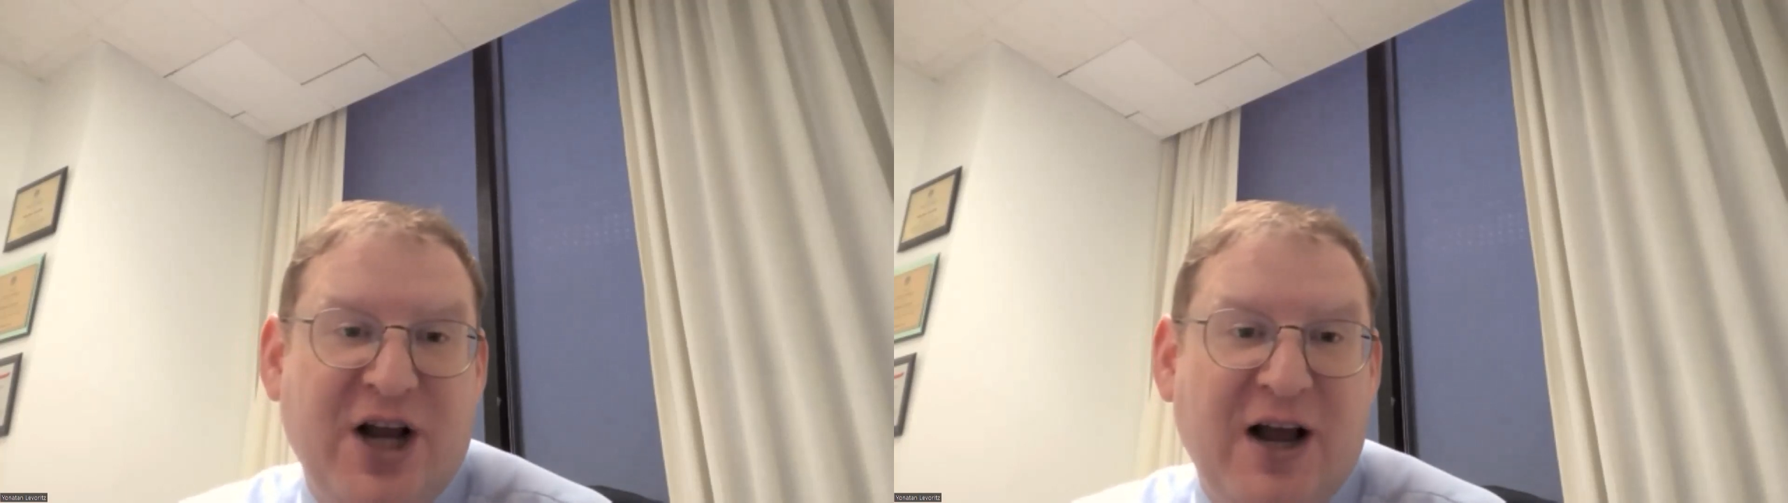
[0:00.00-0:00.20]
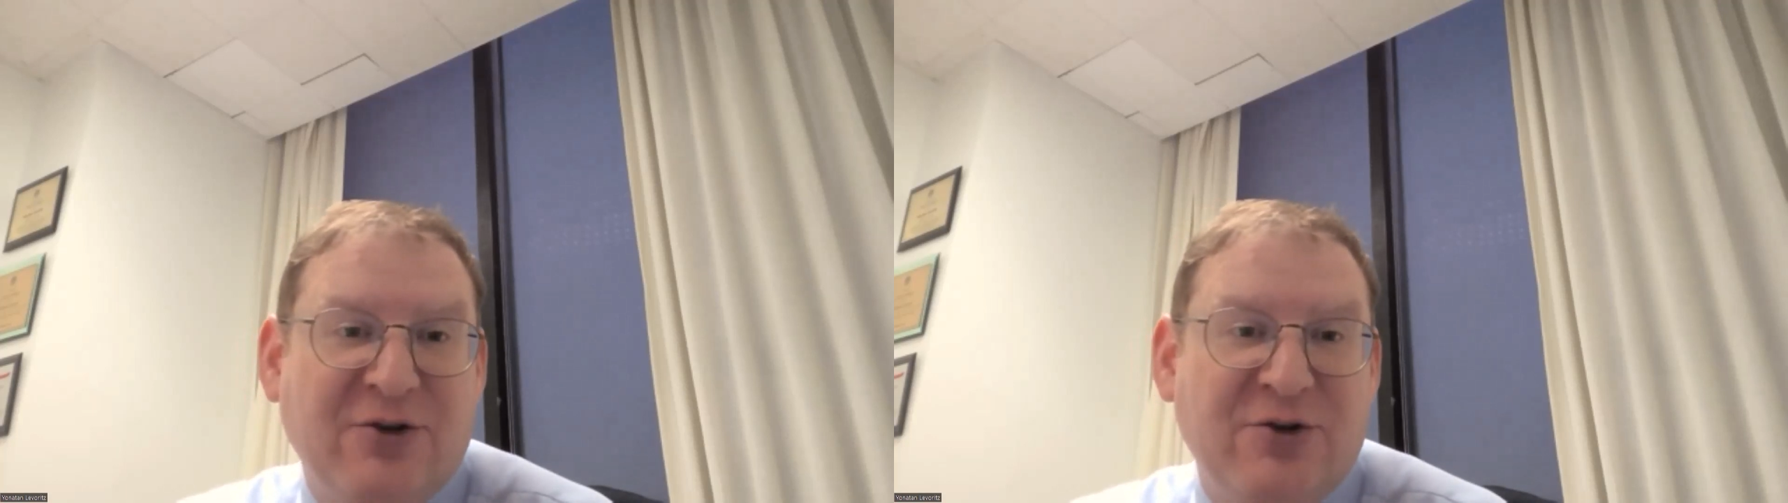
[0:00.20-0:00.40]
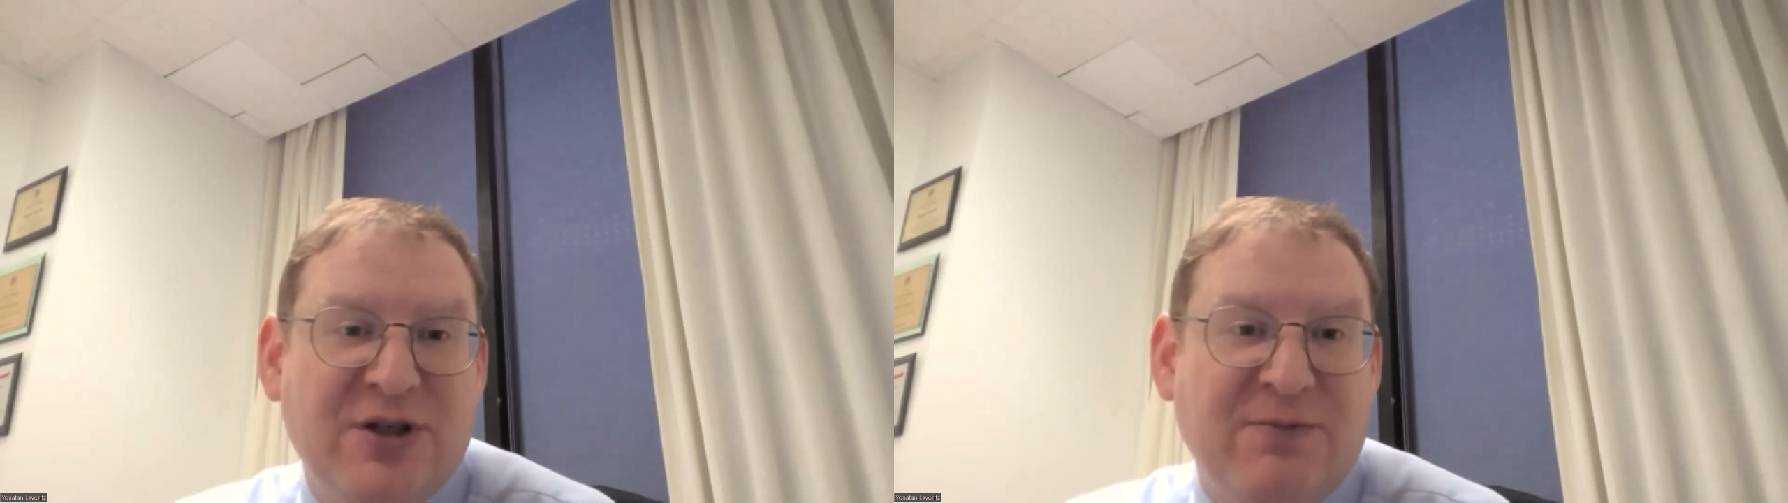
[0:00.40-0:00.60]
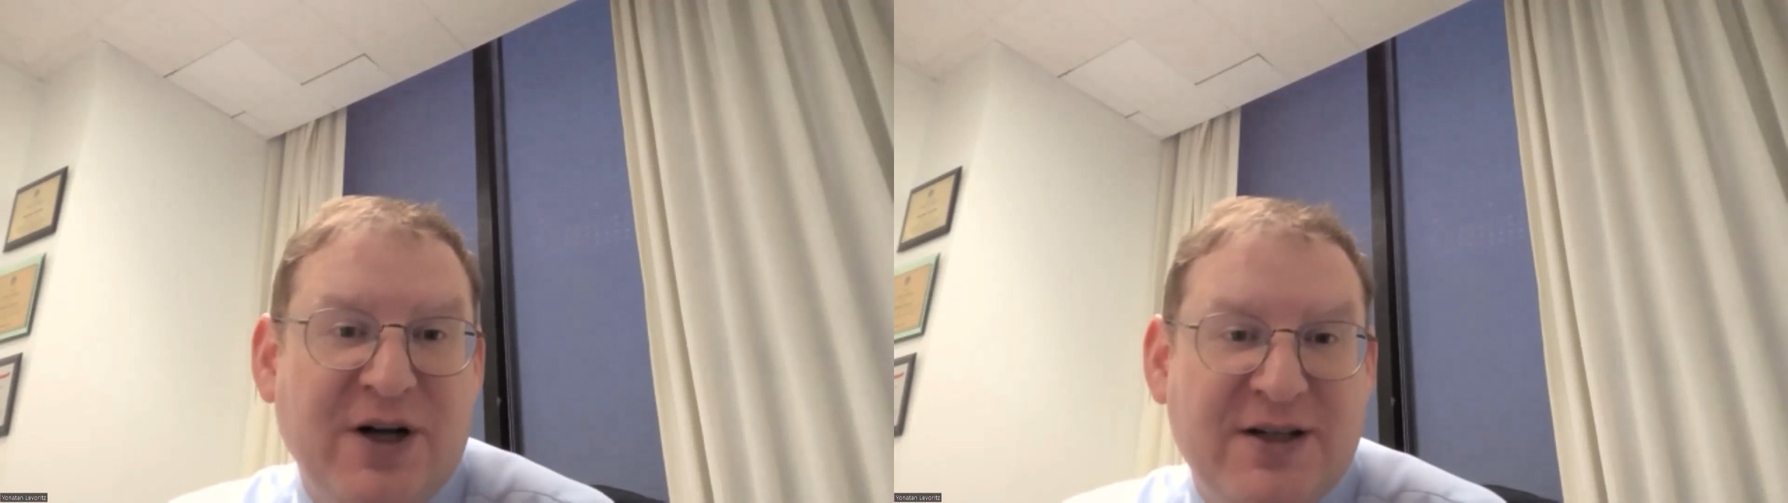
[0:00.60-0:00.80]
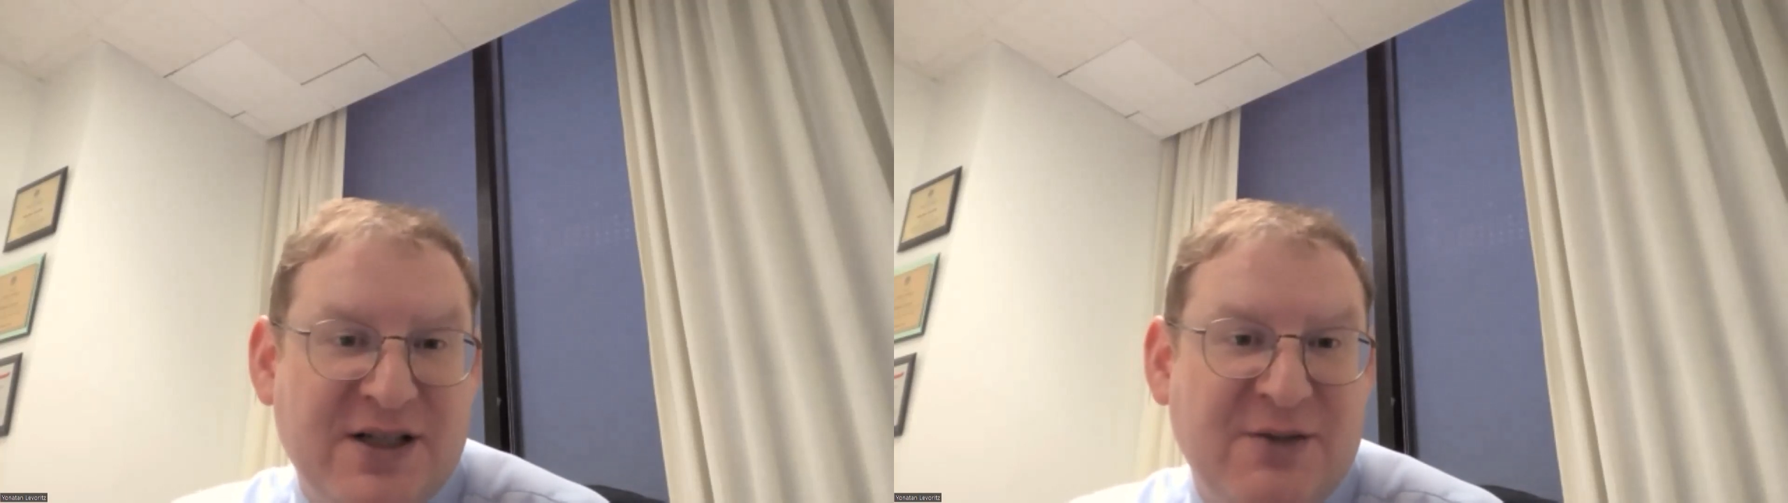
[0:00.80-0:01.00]
child who
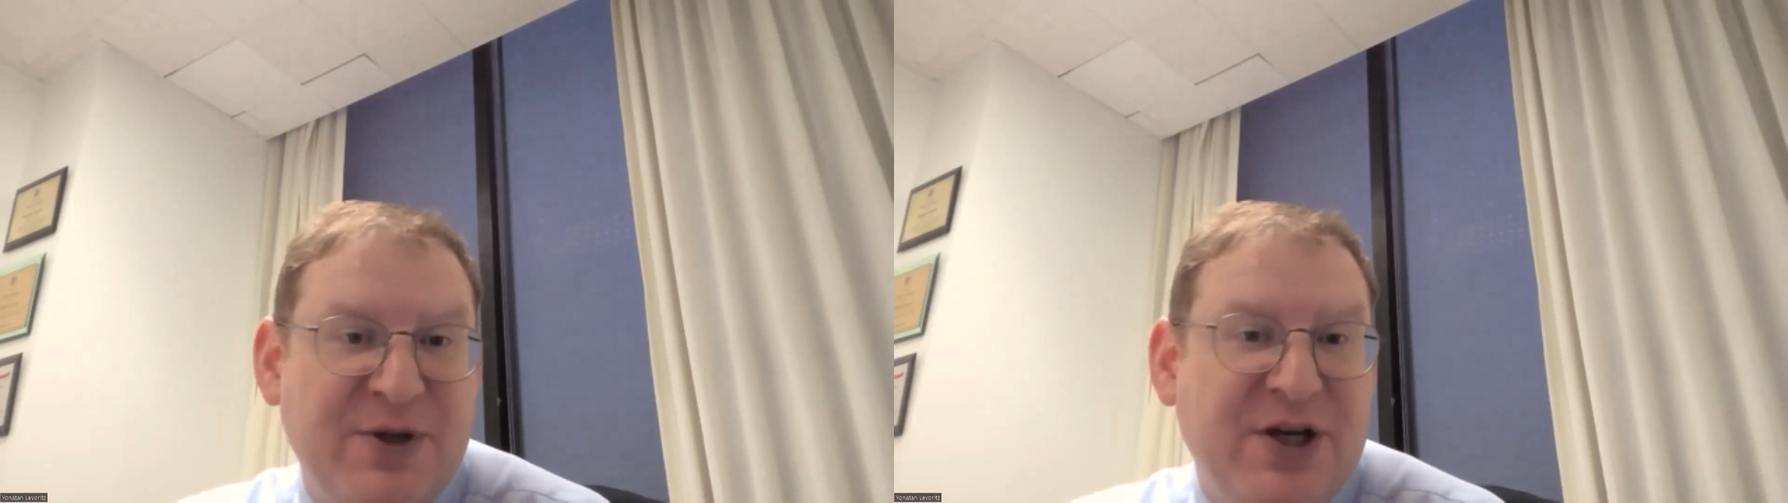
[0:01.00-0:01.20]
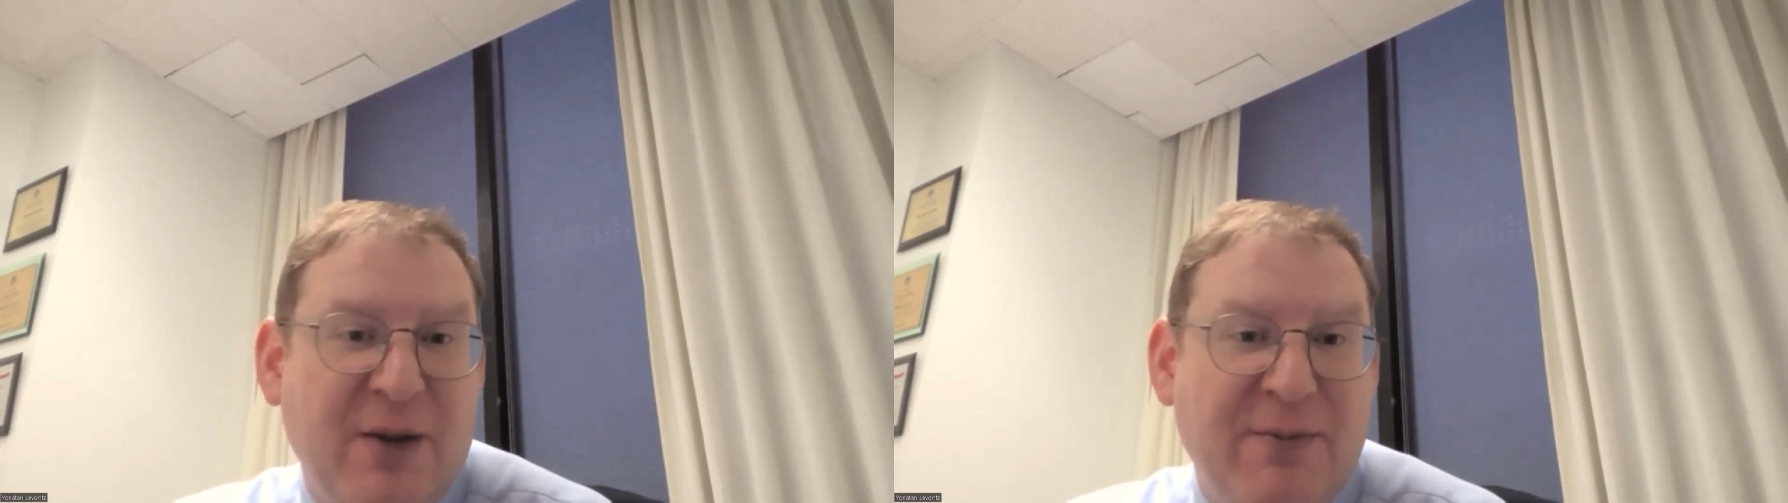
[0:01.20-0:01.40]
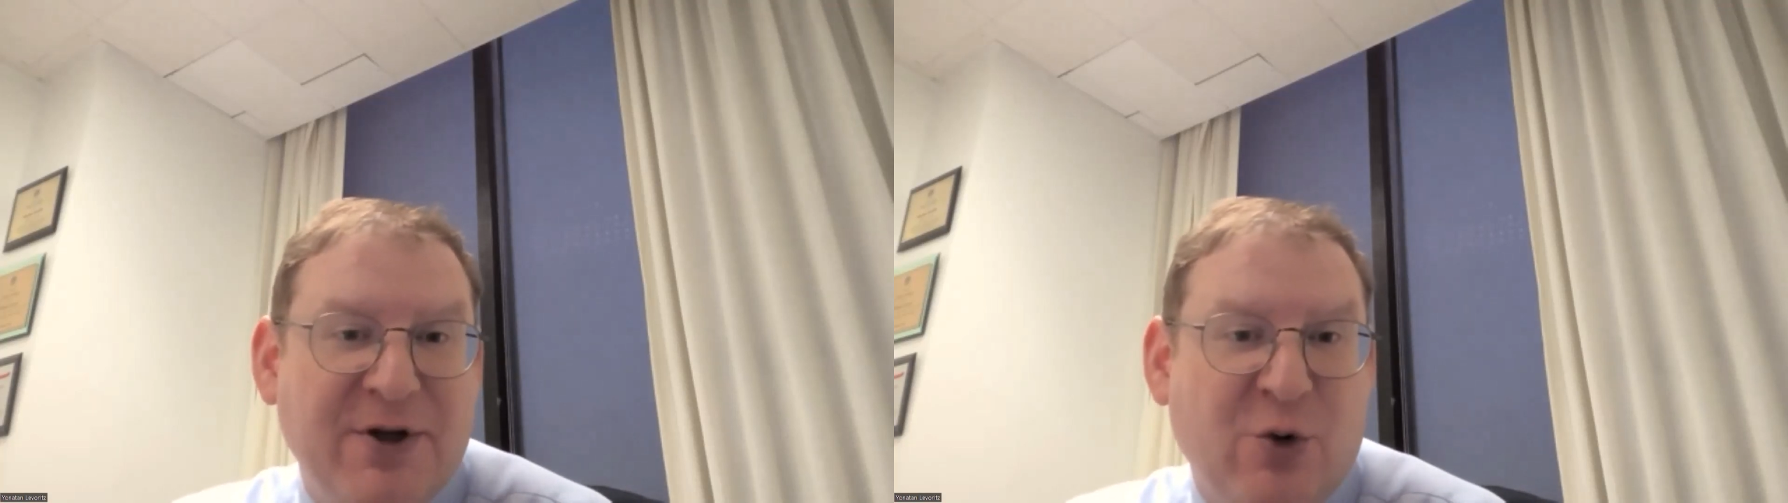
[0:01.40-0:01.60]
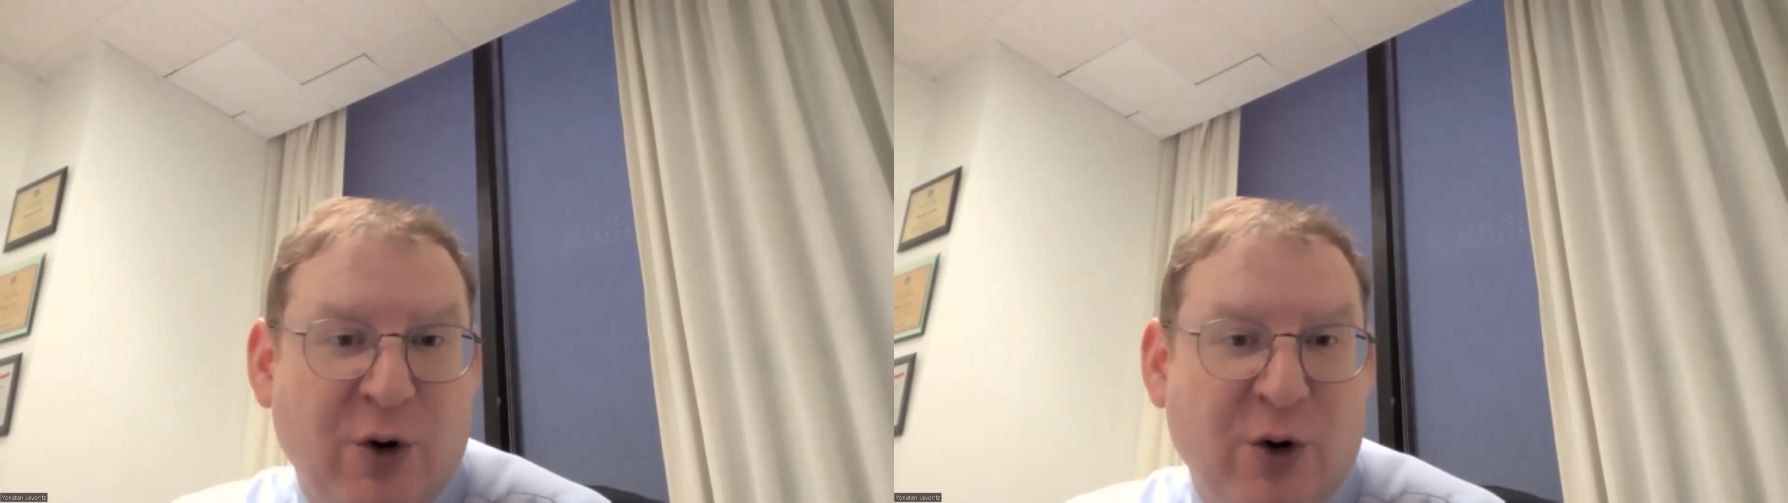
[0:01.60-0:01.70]
simply doesn't speak up in